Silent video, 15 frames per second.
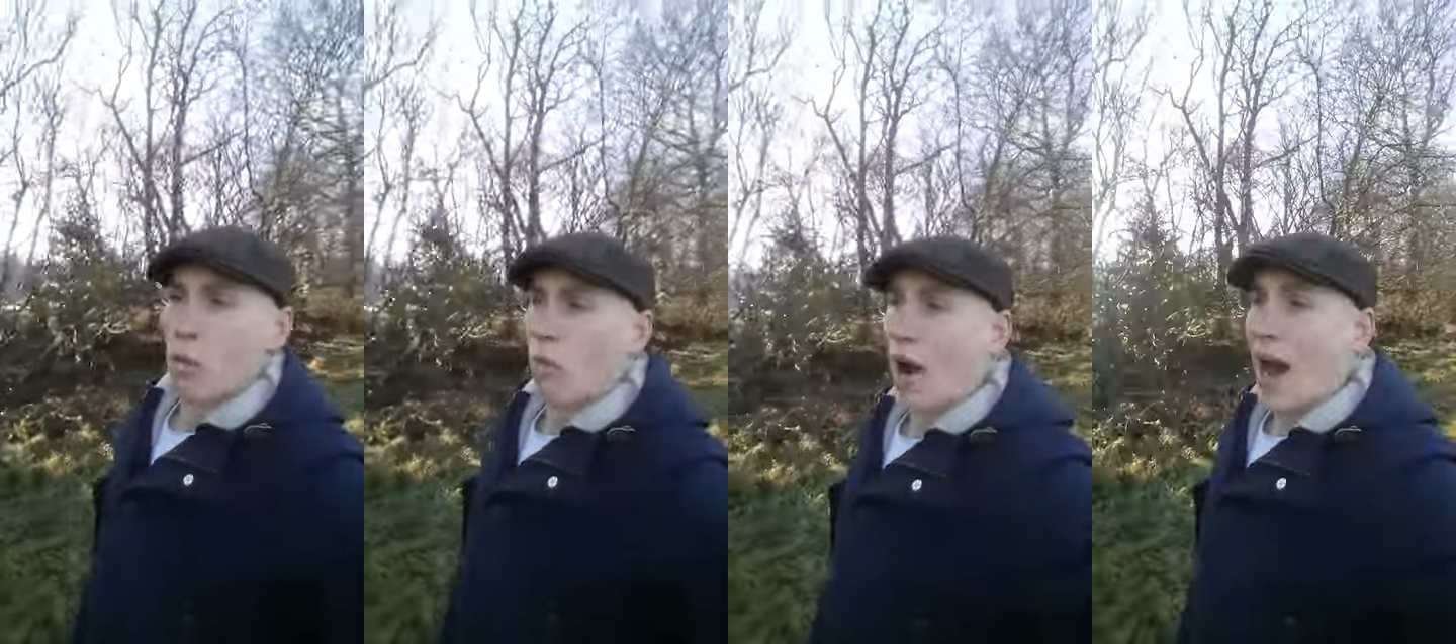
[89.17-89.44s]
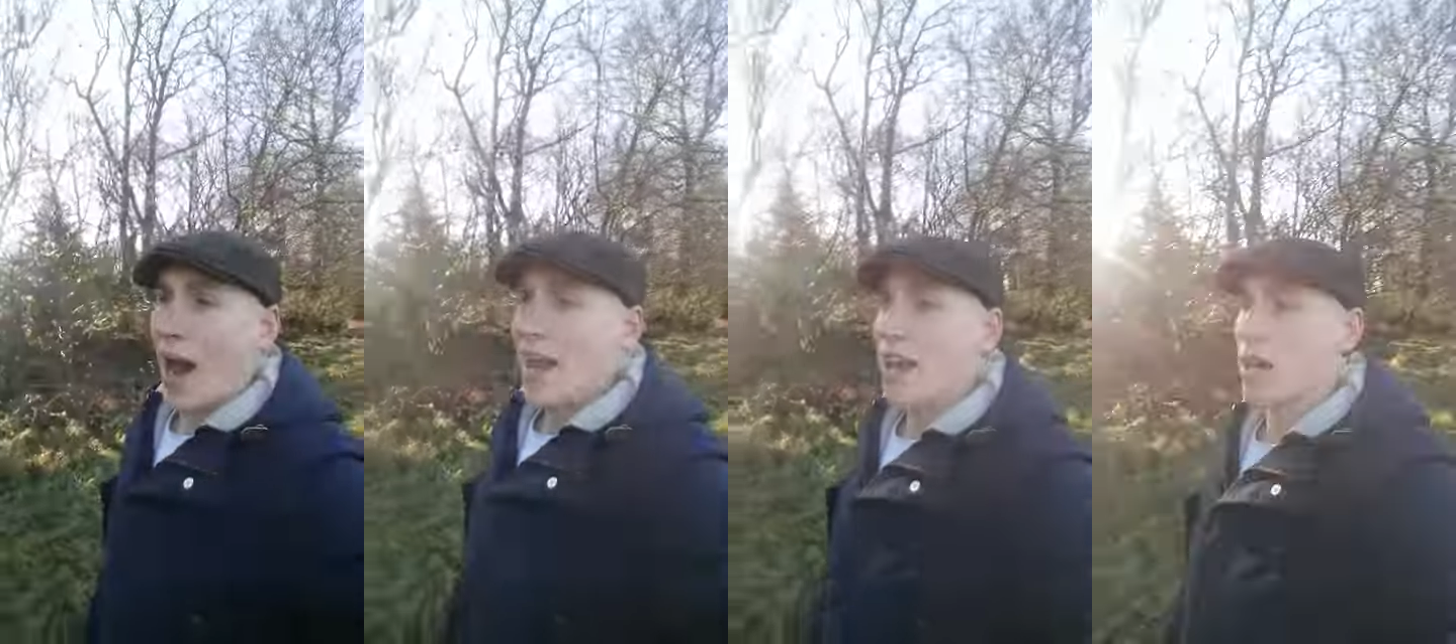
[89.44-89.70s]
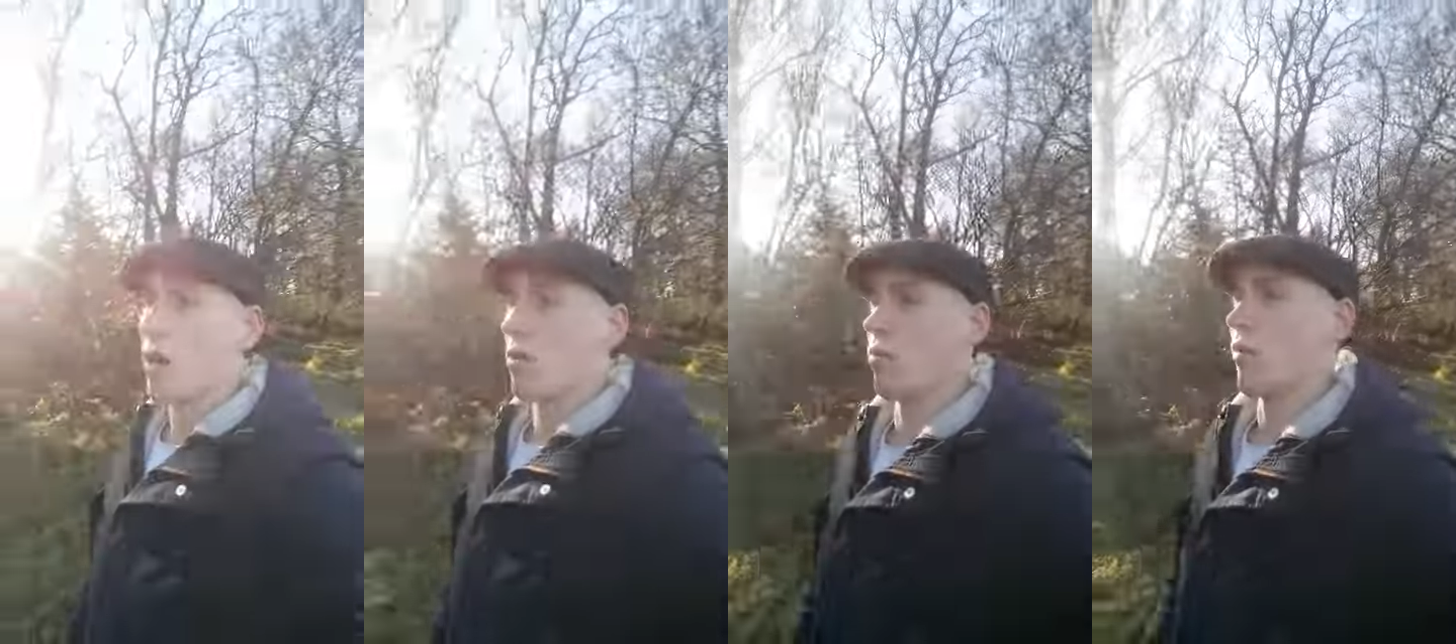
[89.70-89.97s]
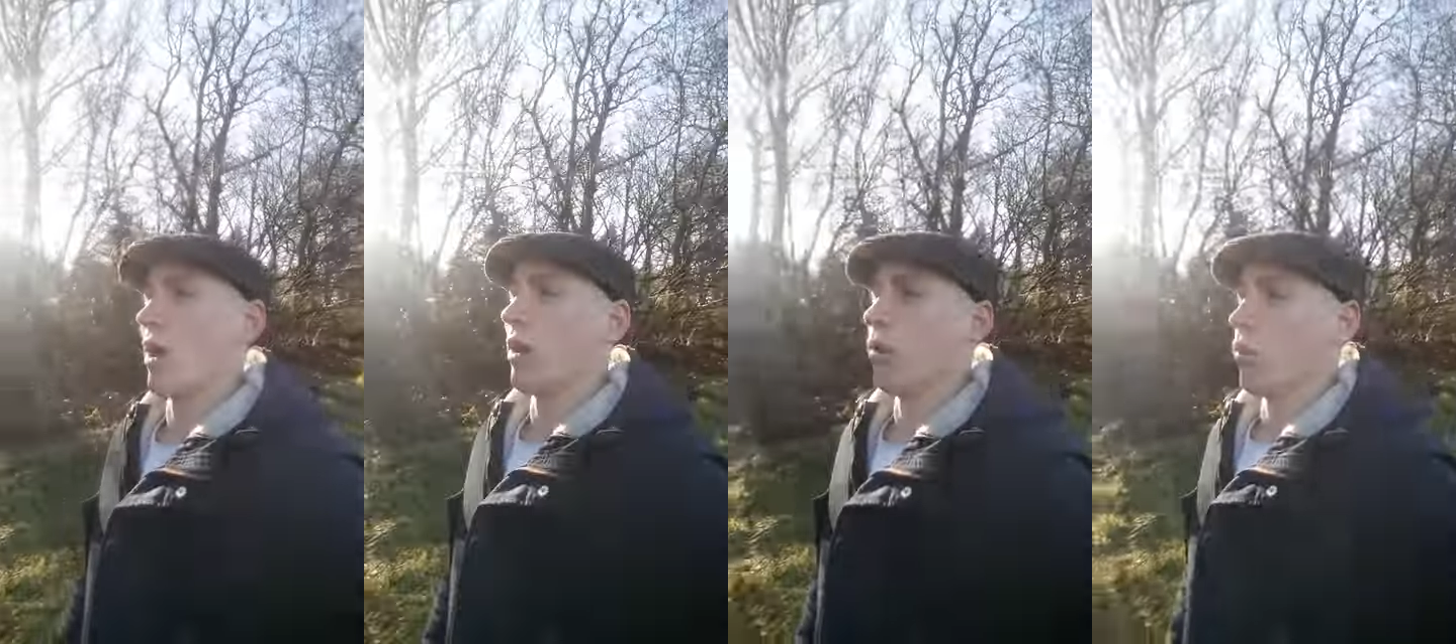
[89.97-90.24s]
Y,
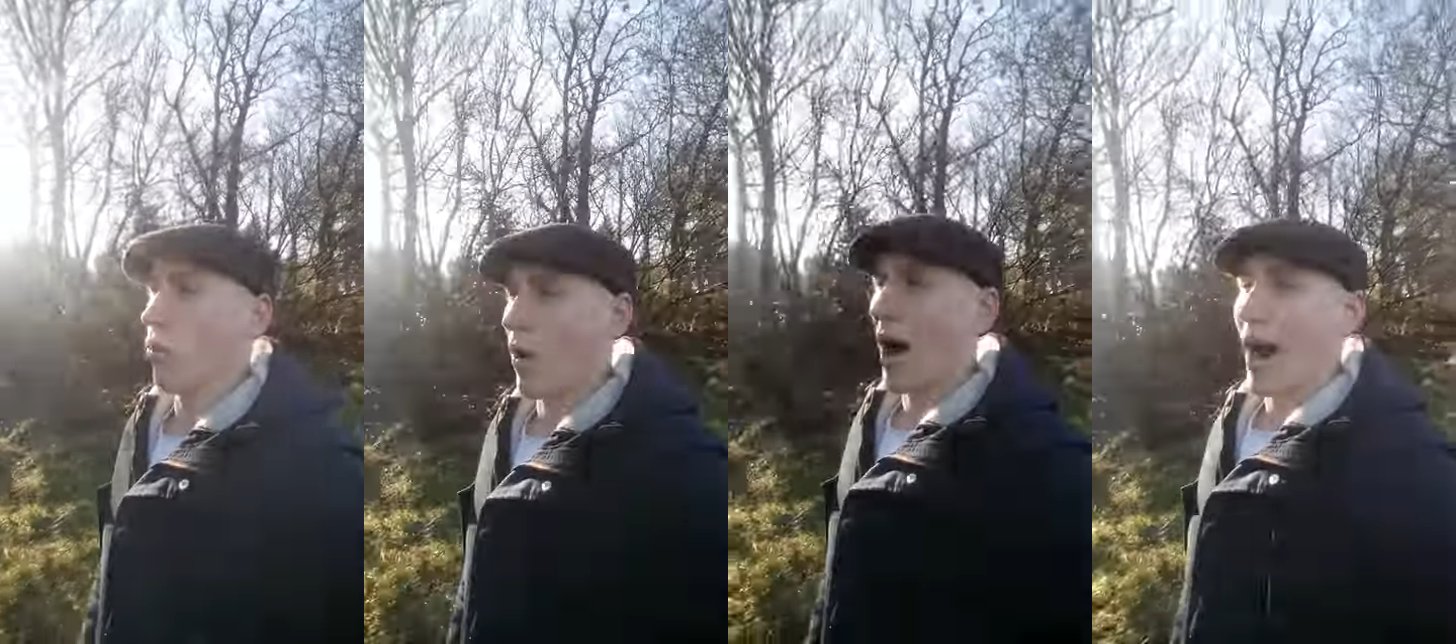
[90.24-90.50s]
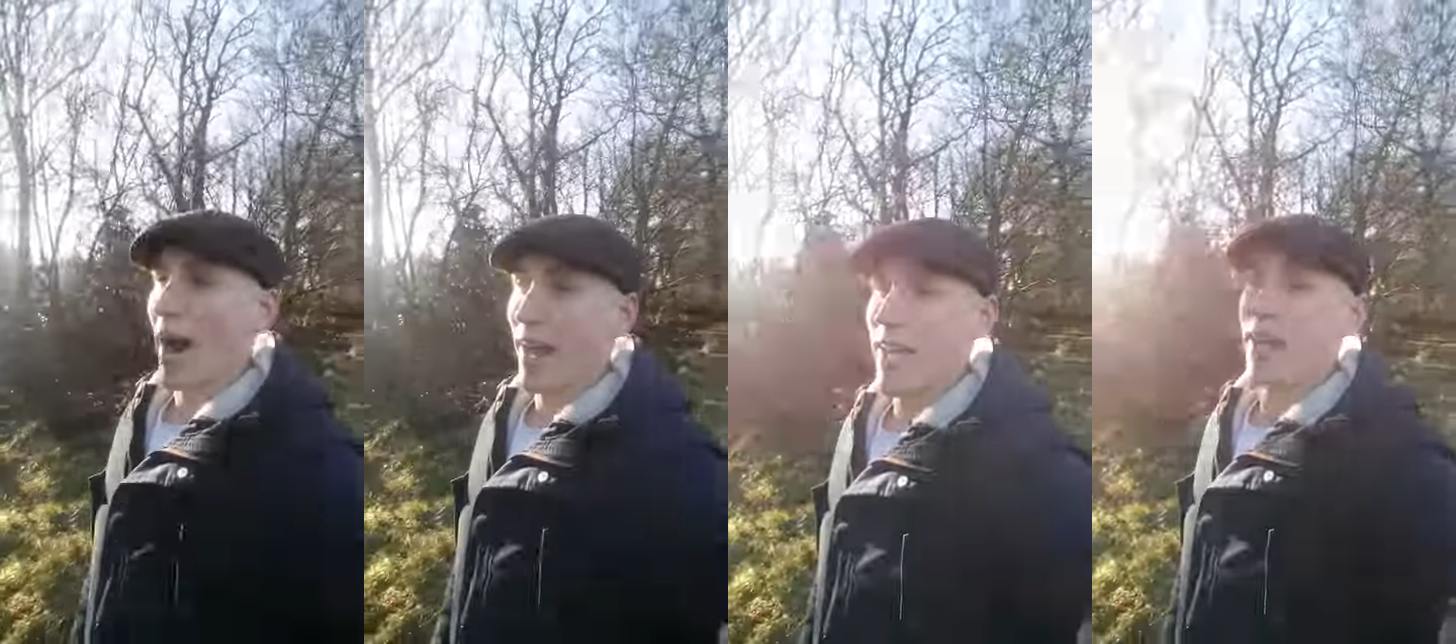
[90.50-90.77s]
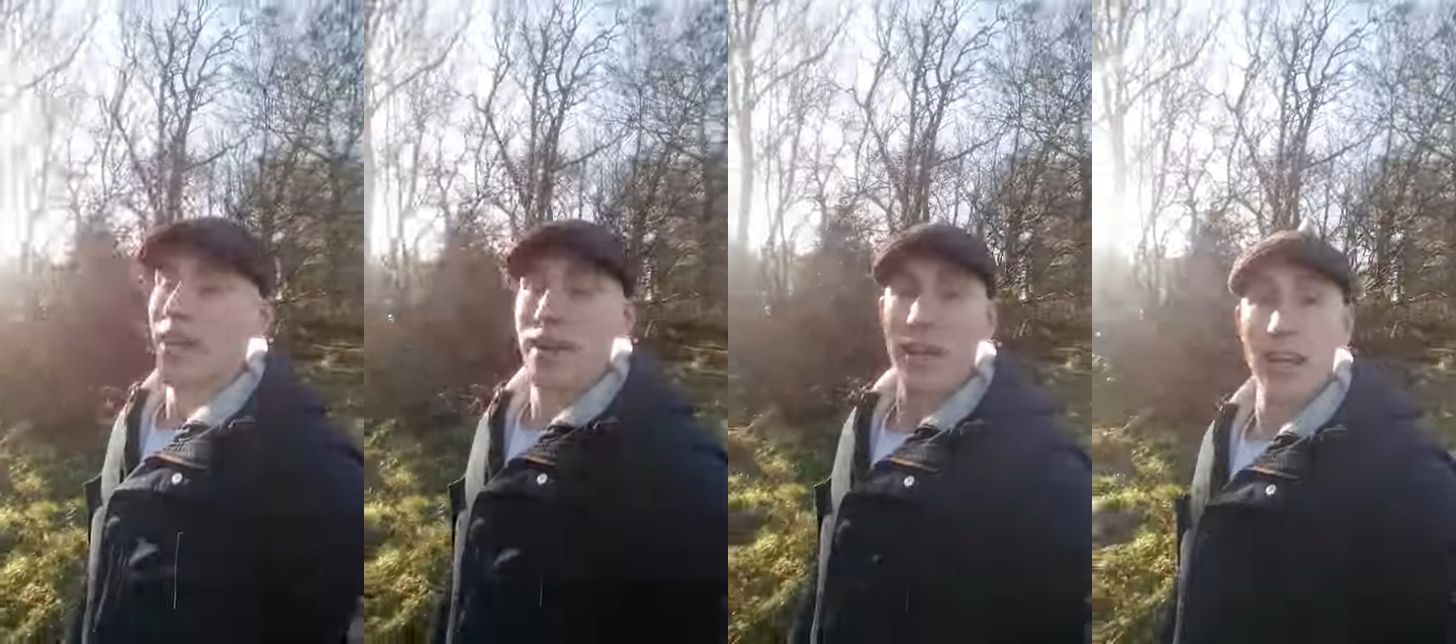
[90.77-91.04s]
well, Y